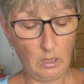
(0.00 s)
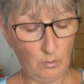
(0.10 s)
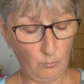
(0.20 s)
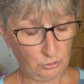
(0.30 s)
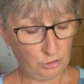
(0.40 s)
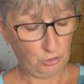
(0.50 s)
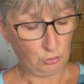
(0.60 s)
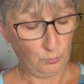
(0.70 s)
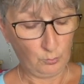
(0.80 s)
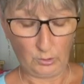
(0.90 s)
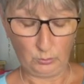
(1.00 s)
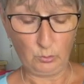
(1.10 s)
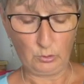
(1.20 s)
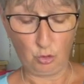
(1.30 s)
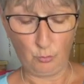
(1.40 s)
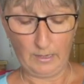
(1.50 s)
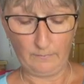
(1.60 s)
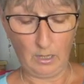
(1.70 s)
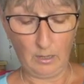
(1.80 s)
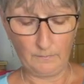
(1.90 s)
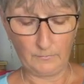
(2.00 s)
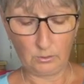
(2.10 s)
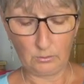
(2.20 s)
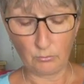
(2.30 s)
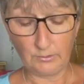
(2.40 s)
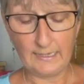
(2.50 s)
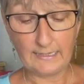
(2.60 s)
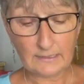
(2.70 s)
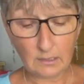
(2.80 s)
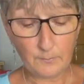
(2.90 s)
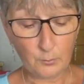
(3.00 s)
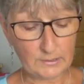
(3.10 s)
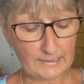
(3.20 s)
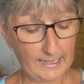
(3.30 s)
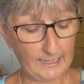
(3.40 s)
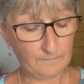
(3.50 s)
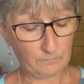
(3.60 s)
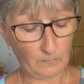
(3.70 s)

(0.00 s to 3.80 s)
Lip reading: what do I talk about? Golden Helix light body,